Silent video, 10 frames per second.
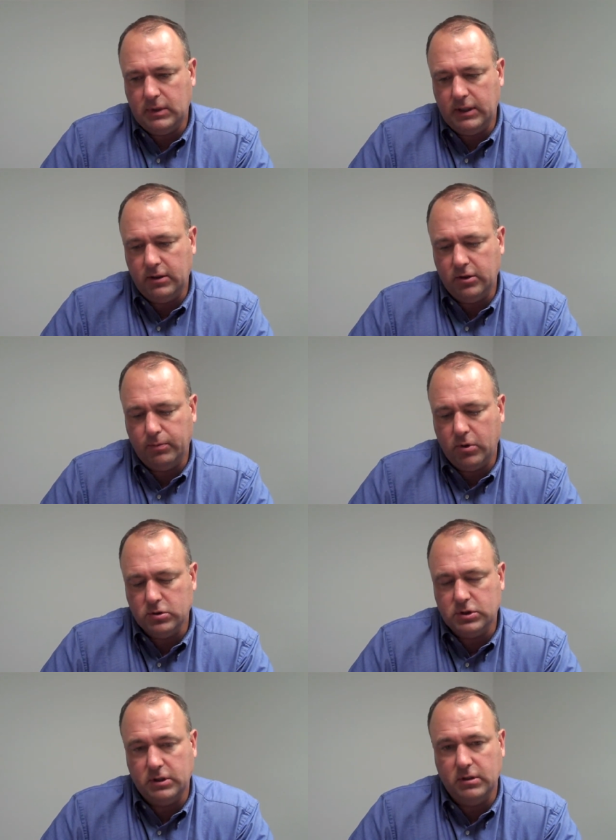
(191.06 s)
another
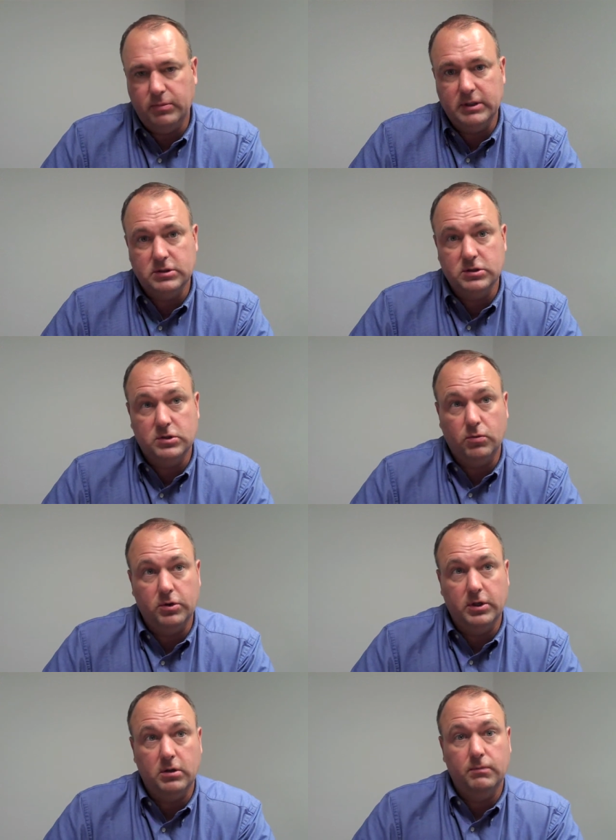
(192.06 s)
person in the business to where
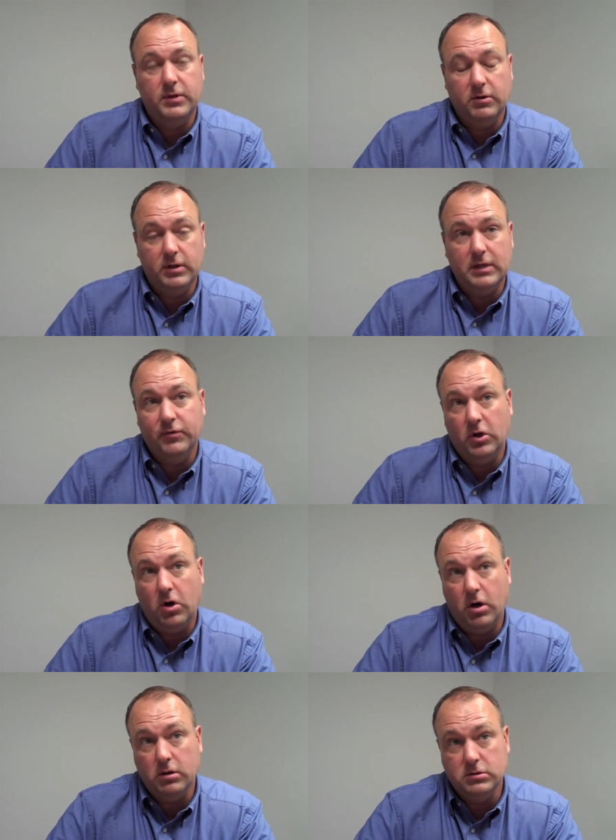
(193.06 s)
they're they're given the
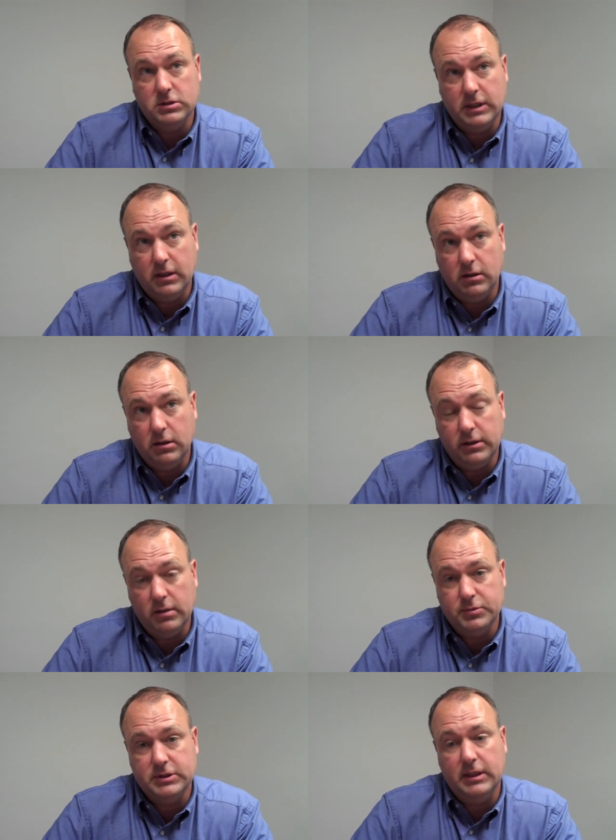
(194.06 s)
hard sell on
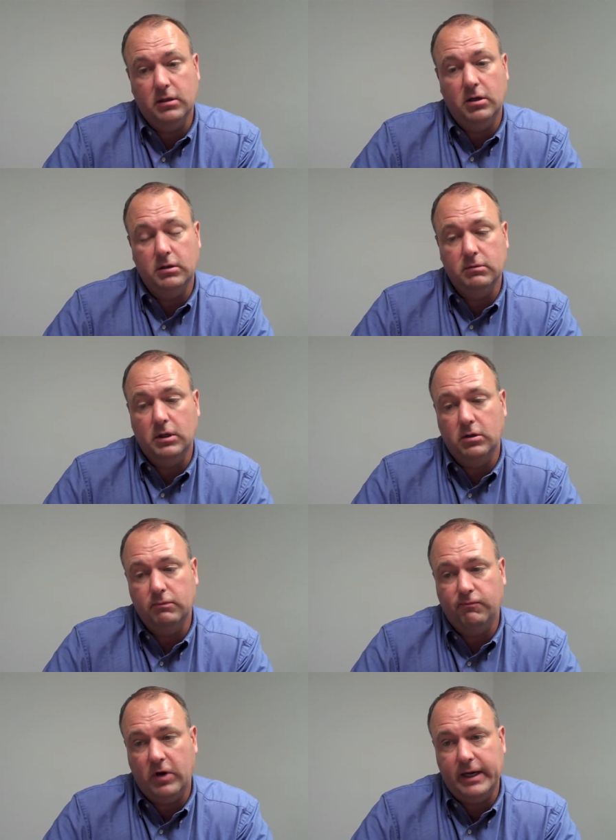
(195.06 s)
upsell on, on
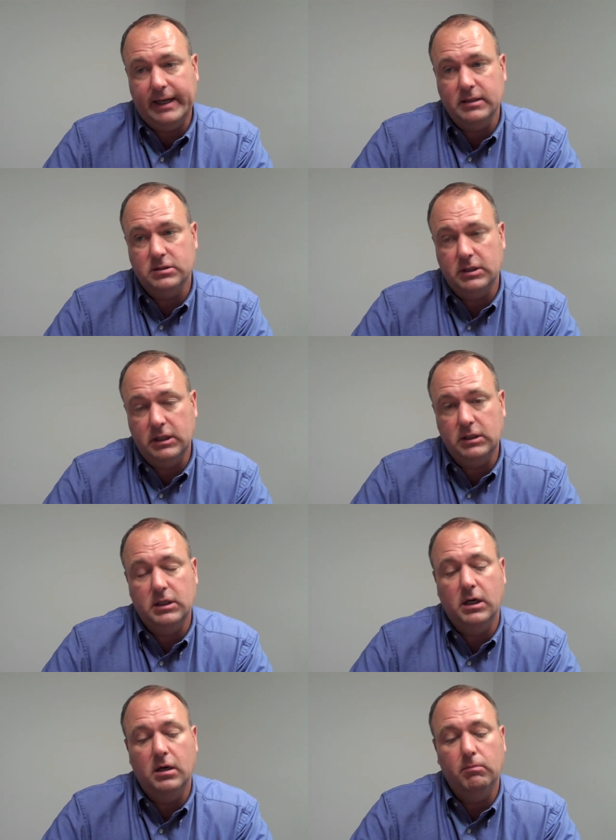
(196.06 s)
finance and
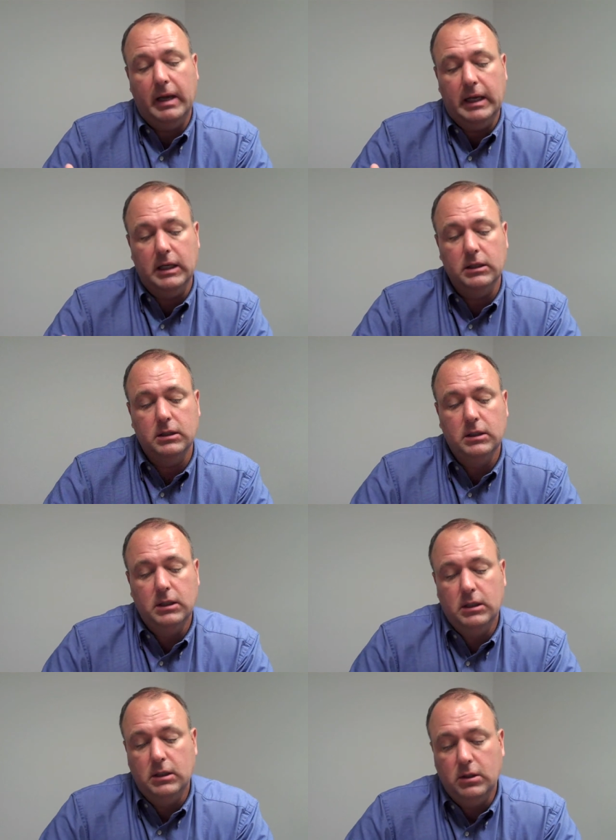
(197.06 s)
income and
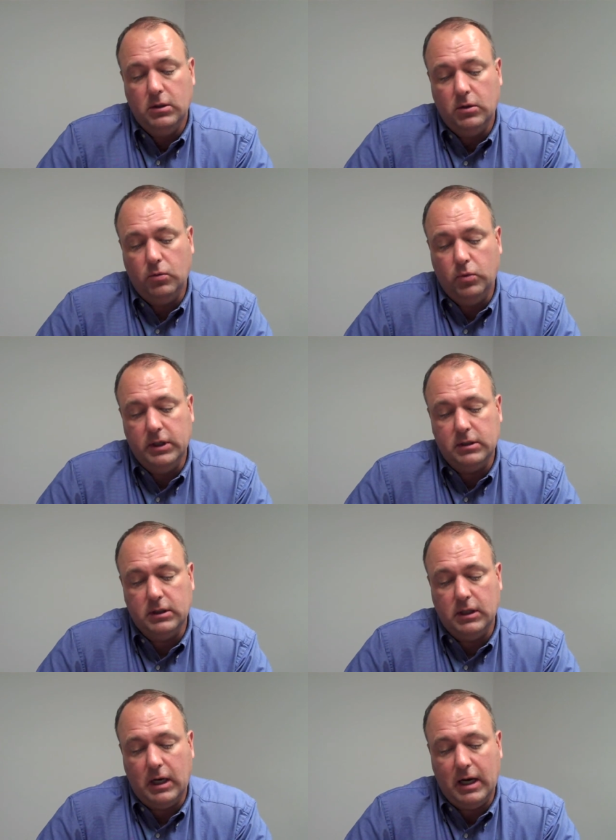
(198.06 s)
with
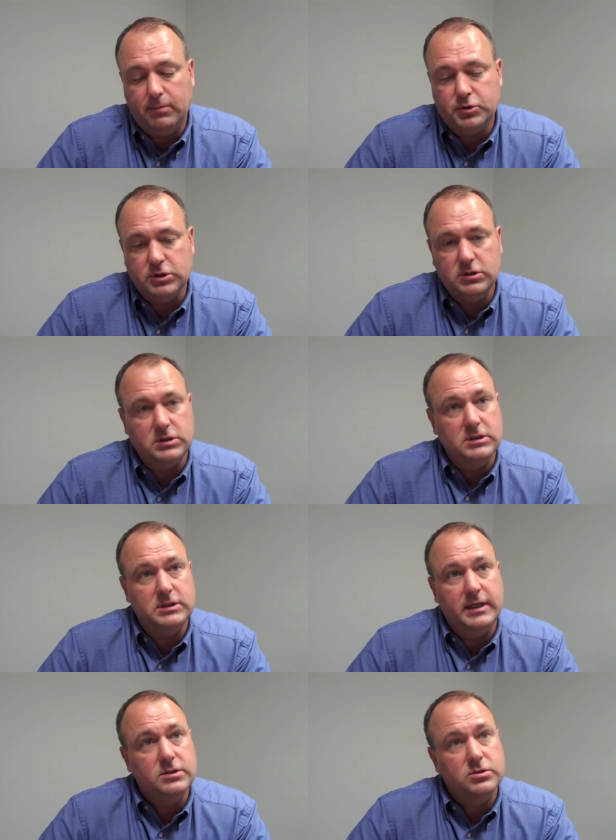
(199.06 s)
uh, options and
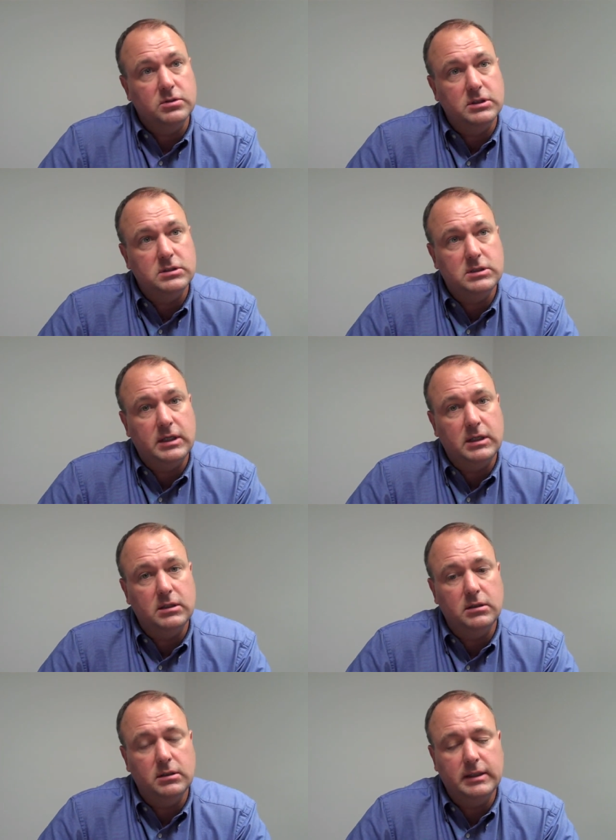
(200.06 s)
accessories
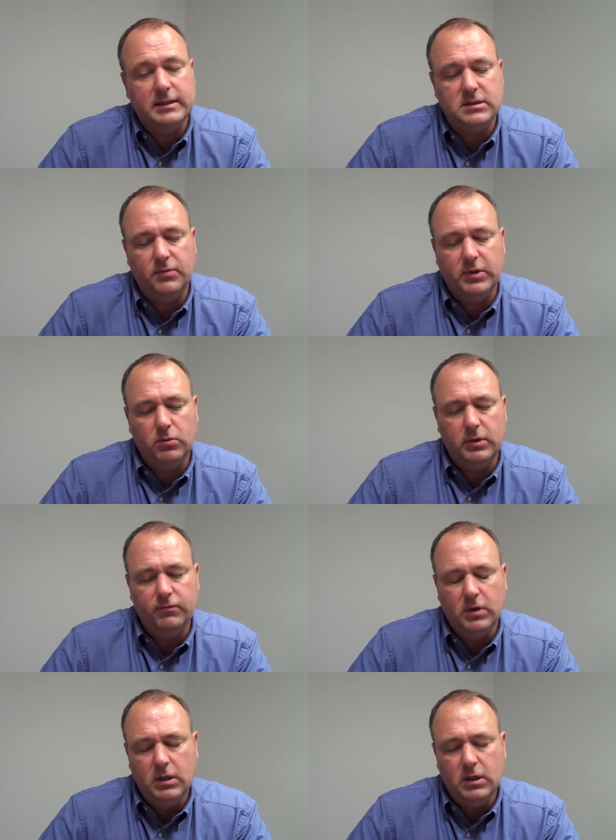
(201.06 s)
and, and, that's something we've